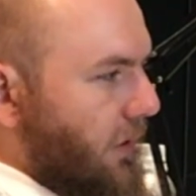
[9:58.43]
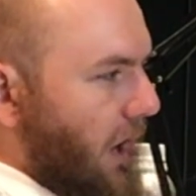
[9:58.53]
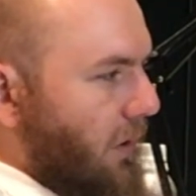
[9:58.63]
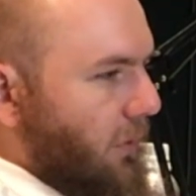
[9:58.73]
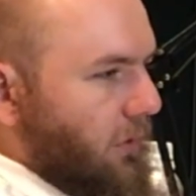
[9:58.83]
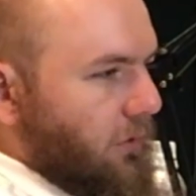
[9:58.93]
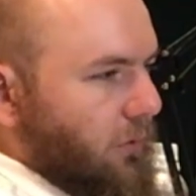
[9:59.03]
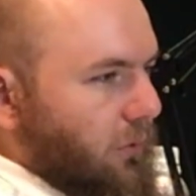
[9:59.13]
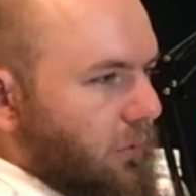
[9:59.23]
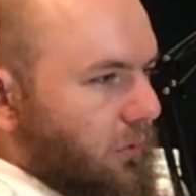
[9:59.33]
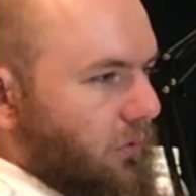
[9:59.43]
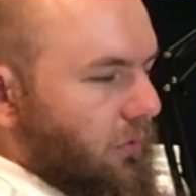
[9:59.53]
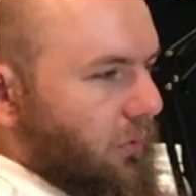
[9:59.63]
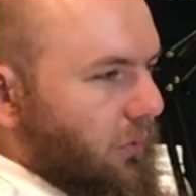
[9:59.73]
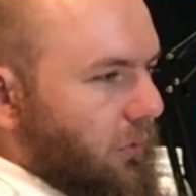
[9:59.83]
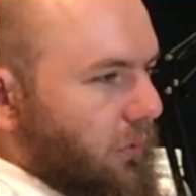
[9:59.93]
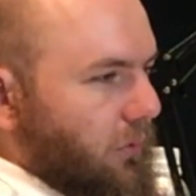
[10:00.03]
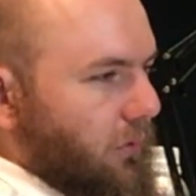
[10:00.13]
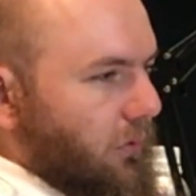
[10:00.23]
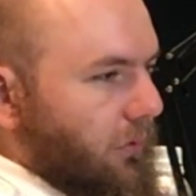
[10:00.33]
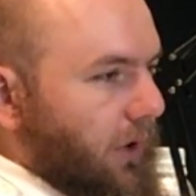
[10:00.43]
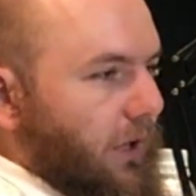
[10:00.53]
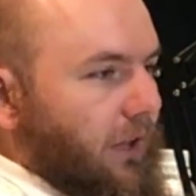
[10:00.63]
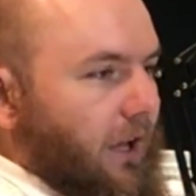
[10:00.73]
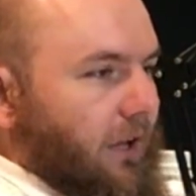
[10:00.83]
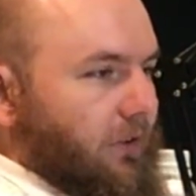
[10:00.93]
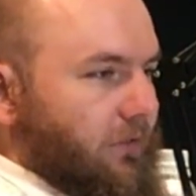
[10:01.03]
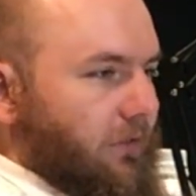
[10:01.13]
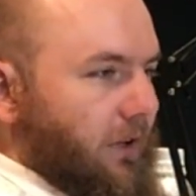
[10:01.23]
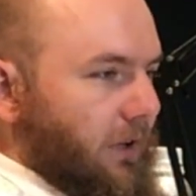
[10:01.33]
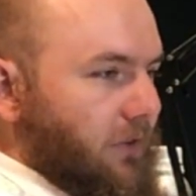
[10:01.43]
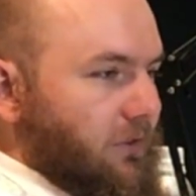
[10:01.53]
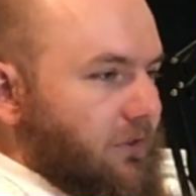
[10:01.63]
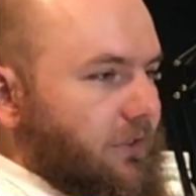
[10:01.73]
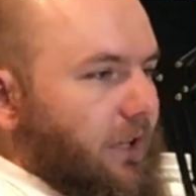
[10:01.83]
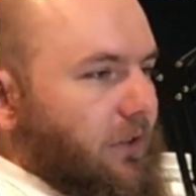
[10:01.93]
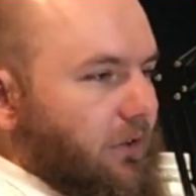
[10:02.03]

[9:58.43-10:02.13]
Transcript: I want you to realize and understand